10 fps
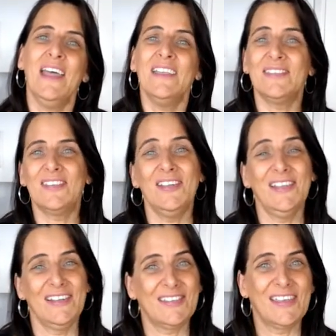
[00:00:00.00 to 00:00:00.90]
So
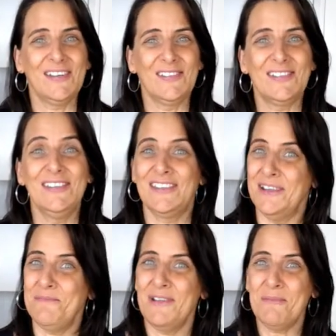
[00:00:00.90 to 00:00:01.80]
let's get on to
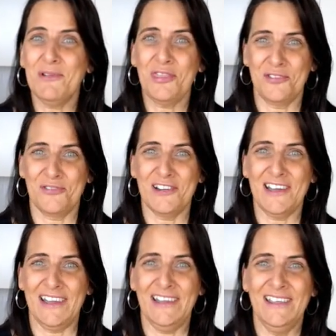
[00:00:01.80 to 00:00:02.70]
tip number
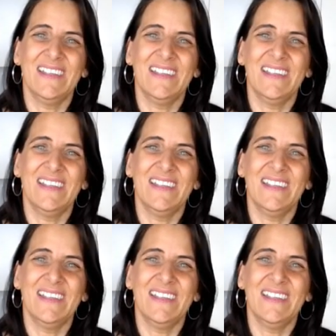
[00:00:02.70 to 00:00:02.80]
3.